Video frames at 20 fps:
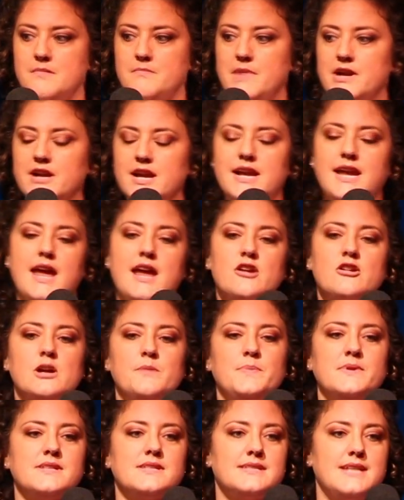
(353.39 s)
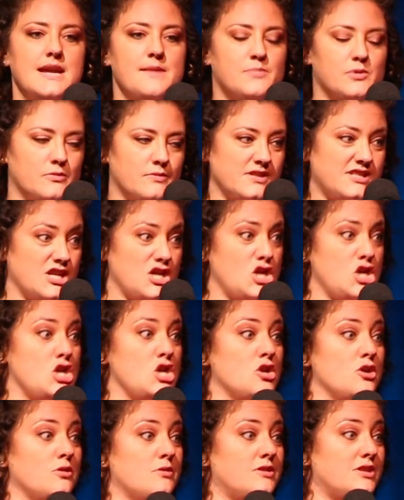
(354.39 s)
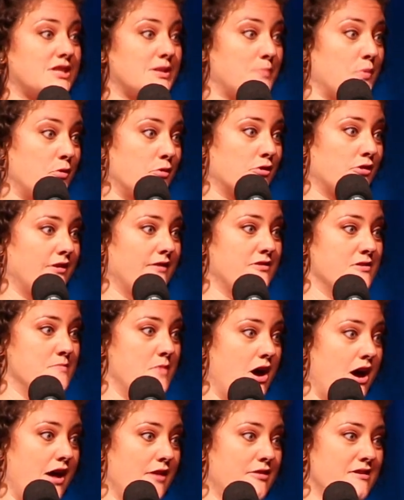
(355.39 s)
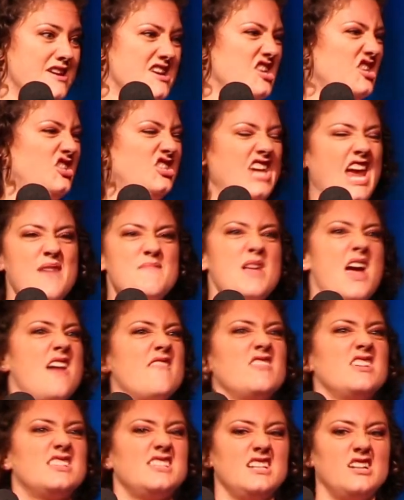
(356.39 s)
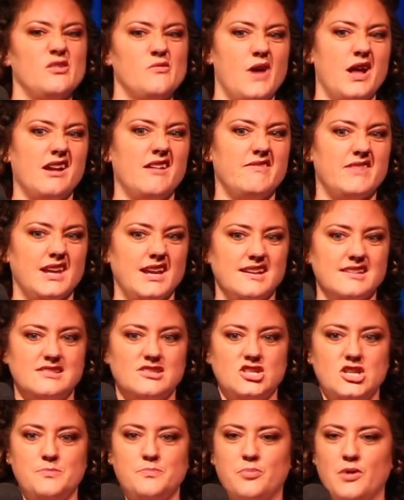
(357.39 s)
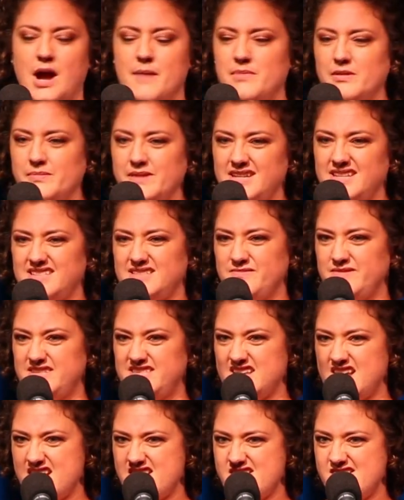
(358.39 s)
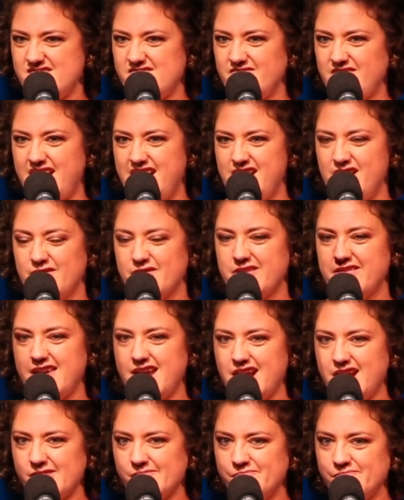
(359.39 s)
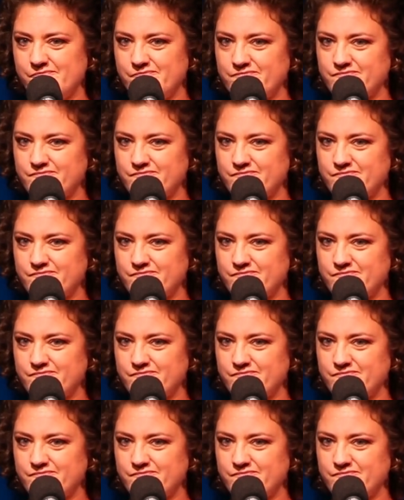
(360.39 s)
Mary Kate Krippenstapel was a huge supporter of the Moth. She came to every single one of these. She probably would sit right over there.